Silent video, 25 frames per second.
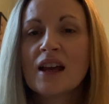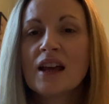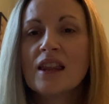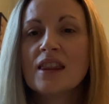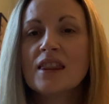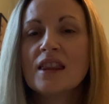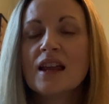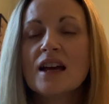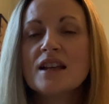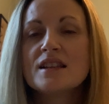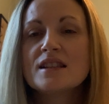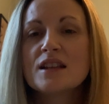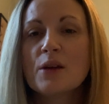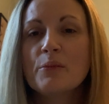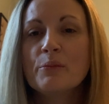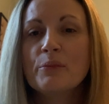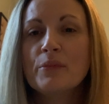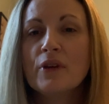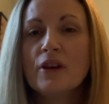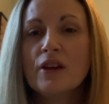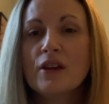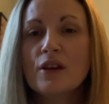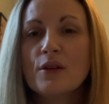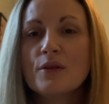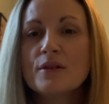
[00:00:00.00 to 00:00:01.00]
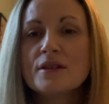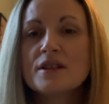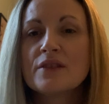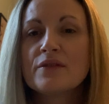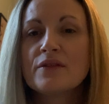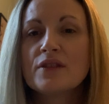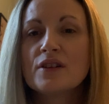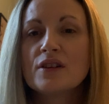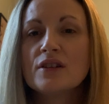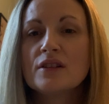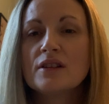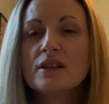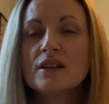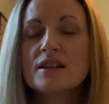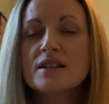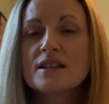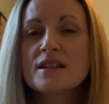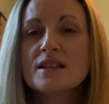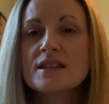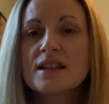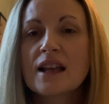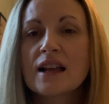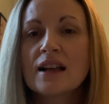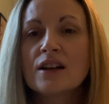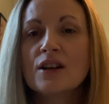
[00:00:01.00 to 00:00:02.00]
There's a beautiful
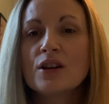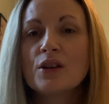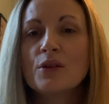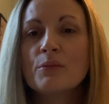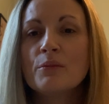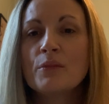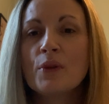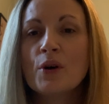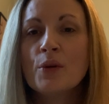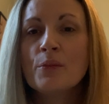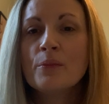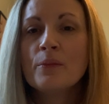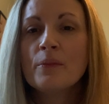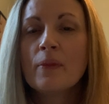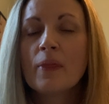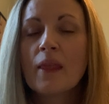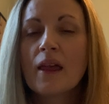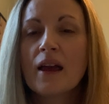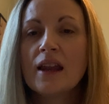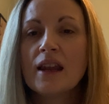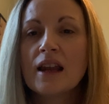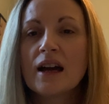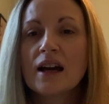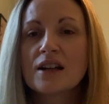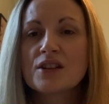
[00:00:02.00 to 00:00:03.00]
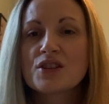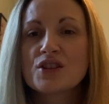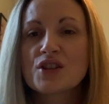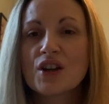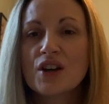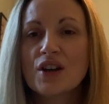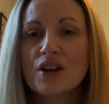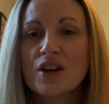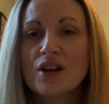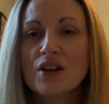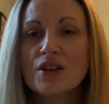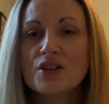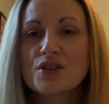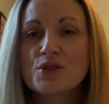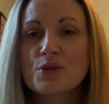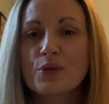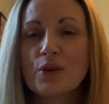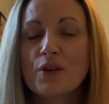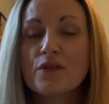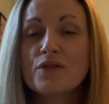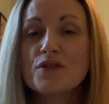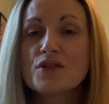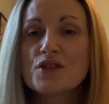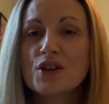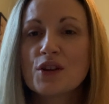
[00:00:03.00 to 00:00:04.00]
single mum in our church
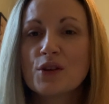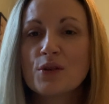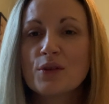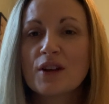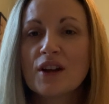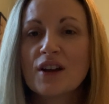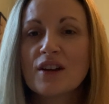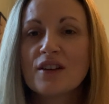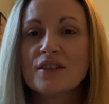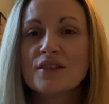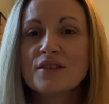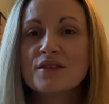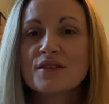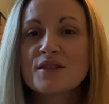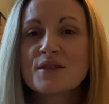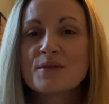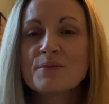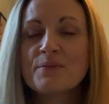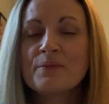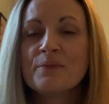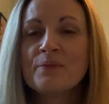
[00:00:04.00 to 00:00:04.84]
with two girls,